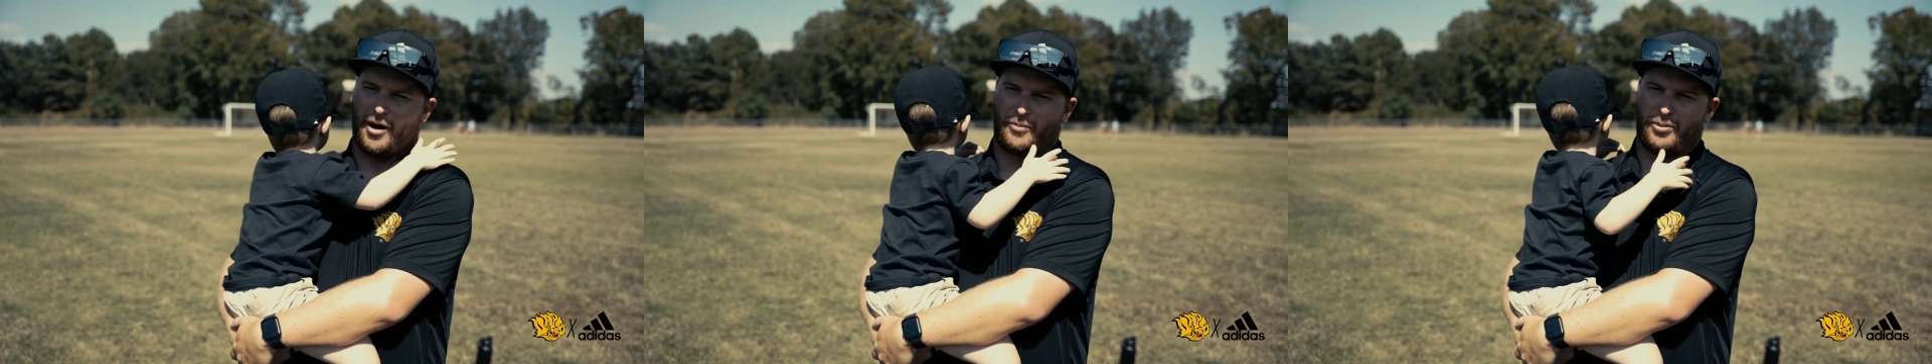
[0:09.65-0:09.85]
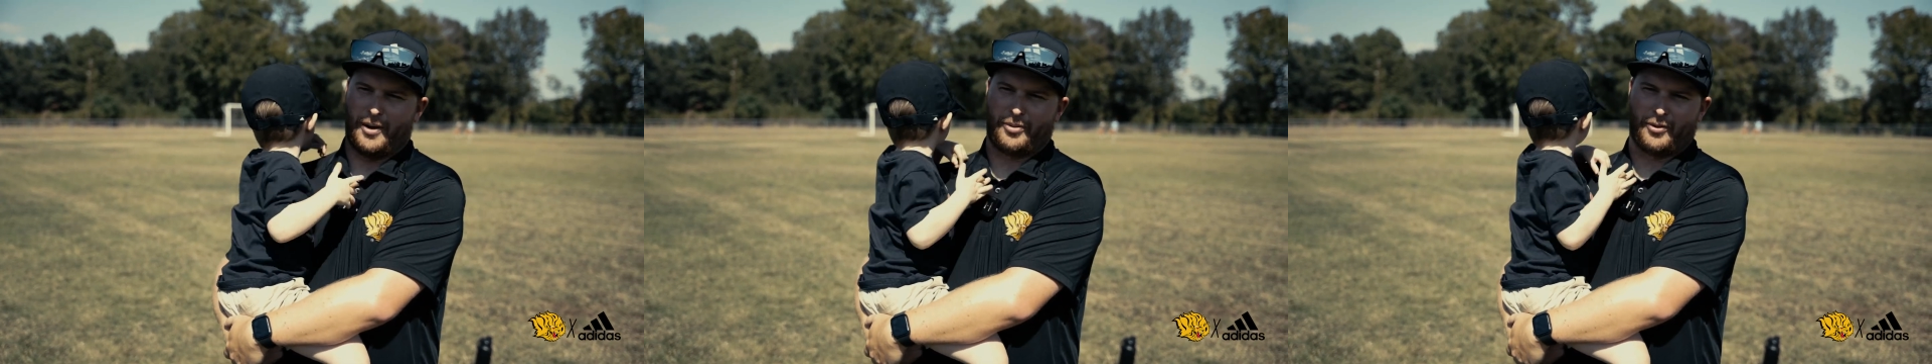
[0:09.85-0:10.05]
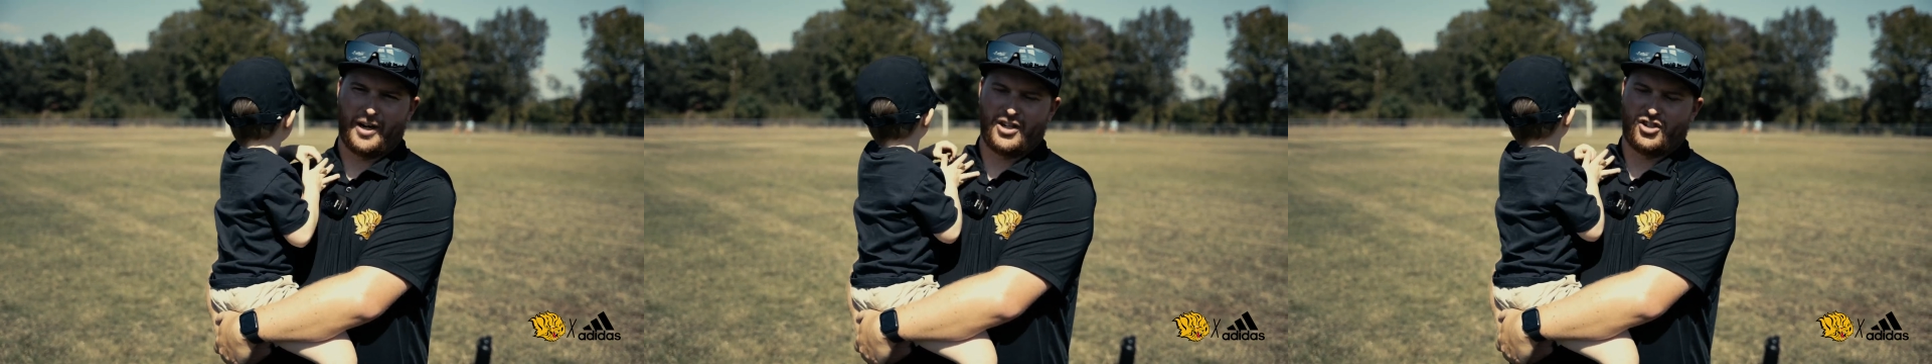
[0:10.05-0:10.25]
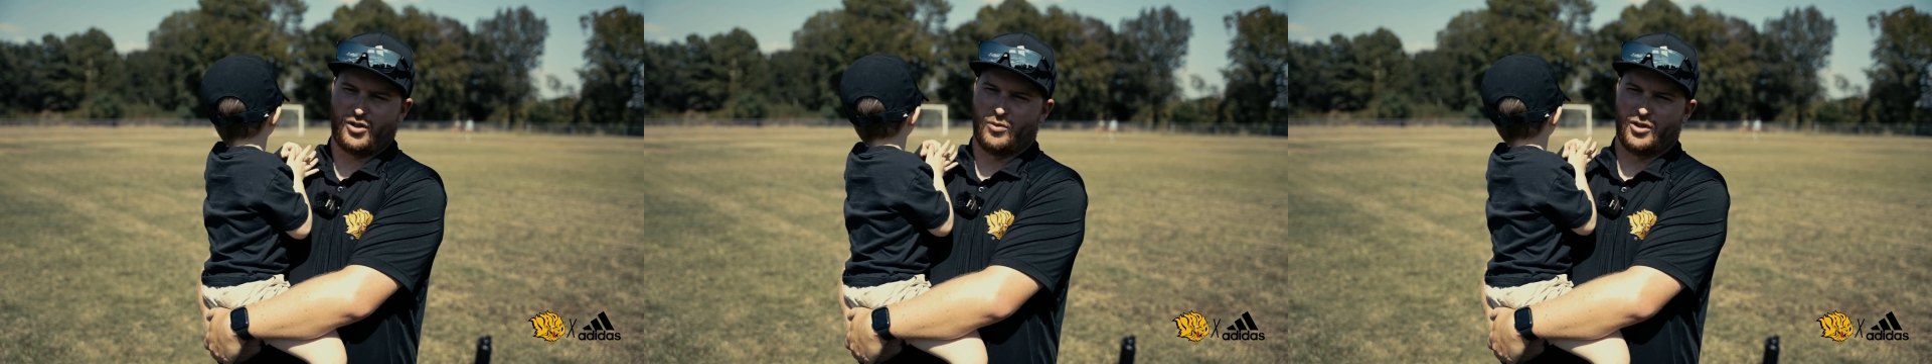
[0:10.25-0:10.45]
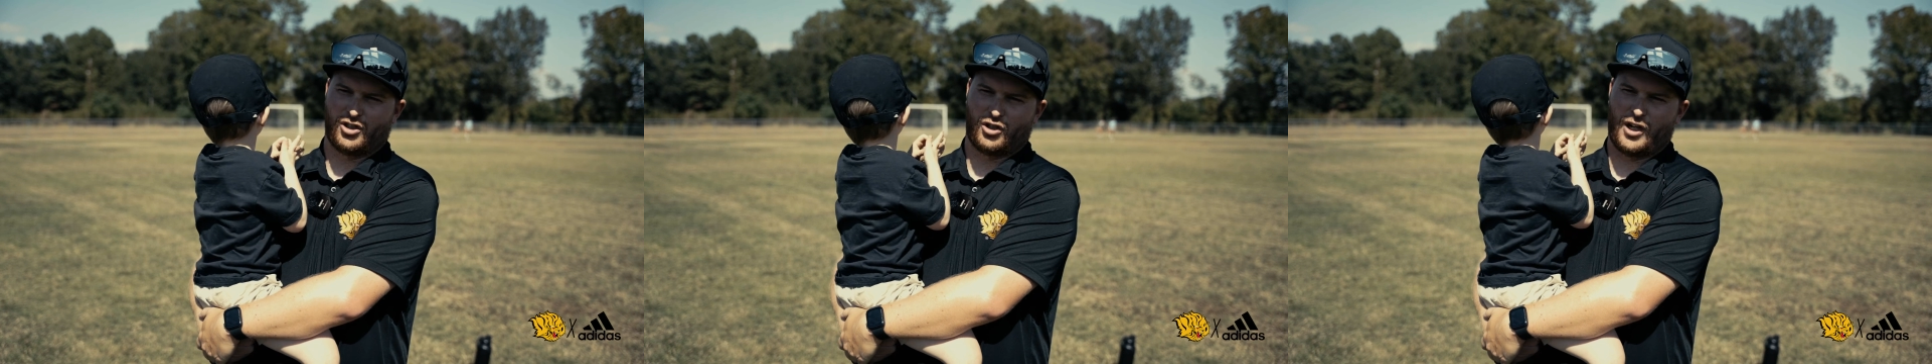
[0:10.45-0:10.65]
Our
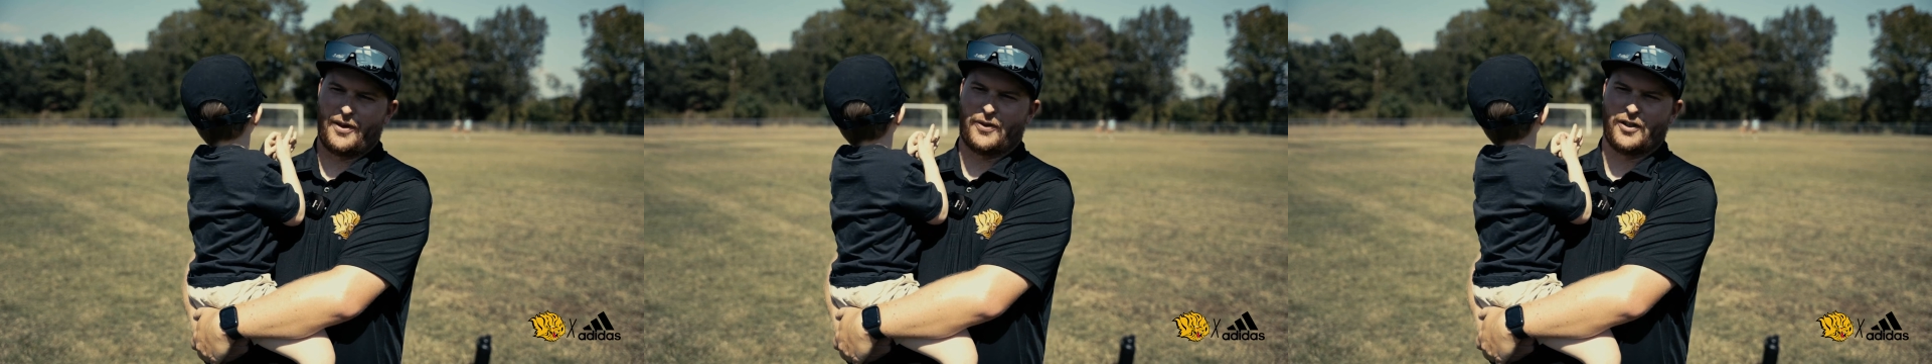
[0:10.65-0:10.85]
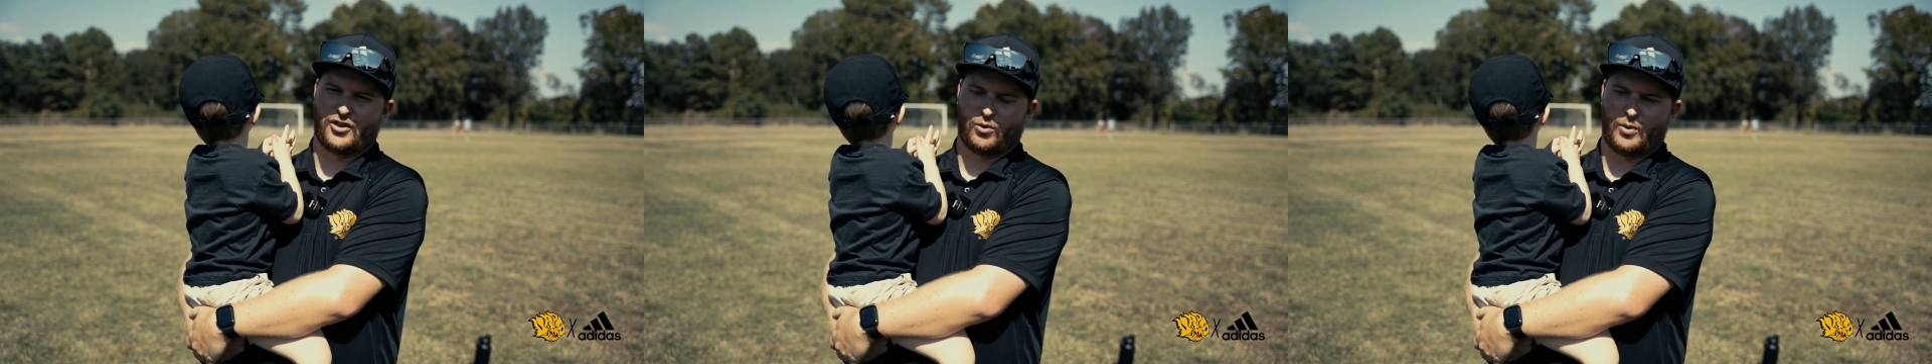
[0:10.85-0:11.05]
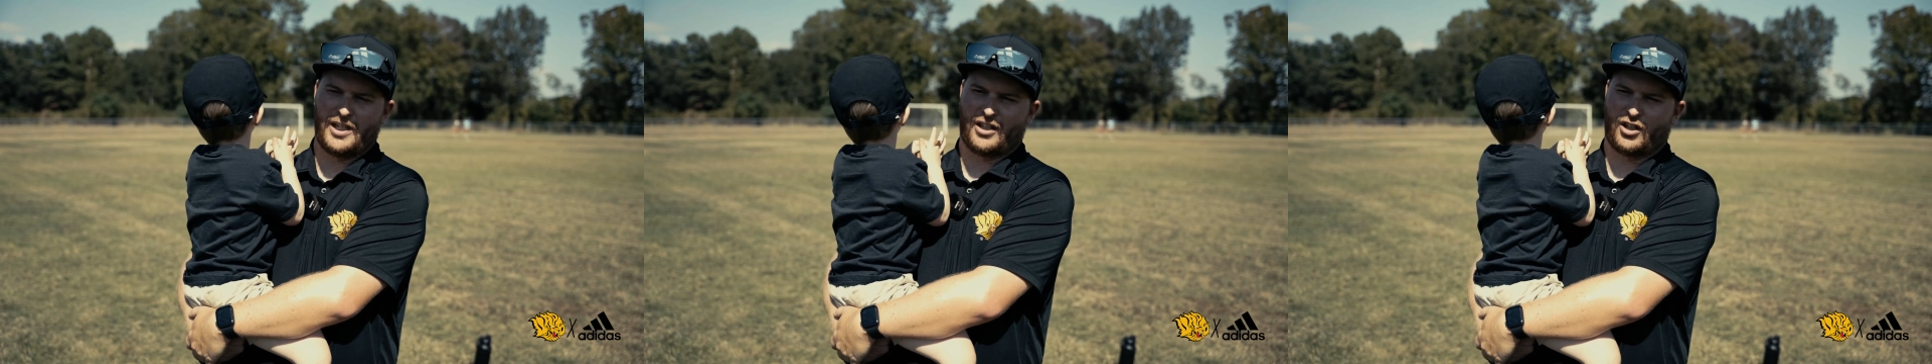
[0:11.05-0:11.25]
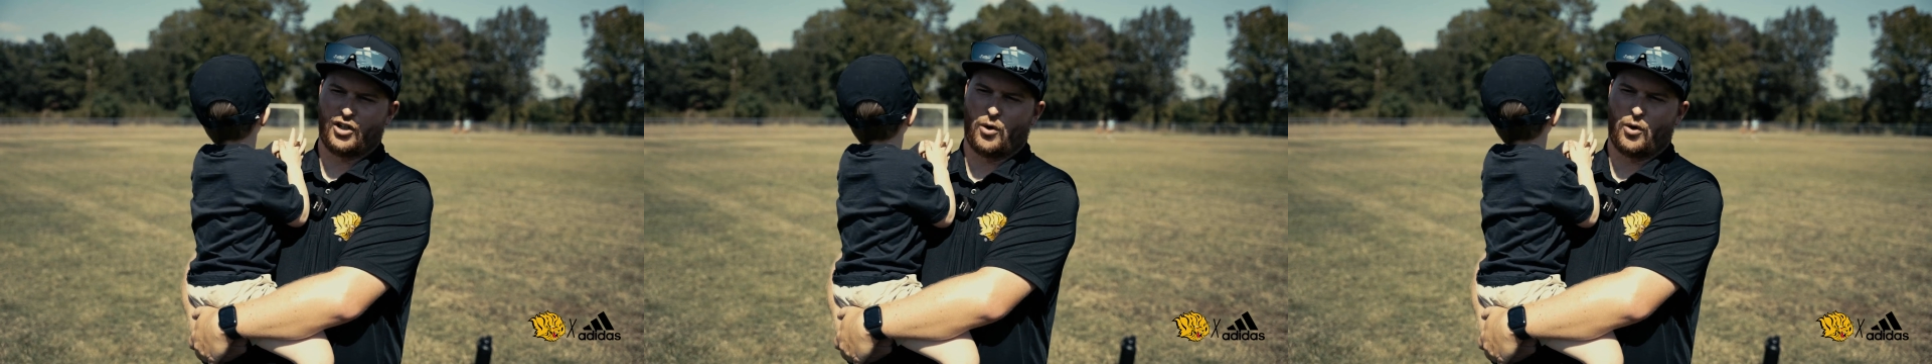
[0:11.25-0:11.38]
preparation was great this week.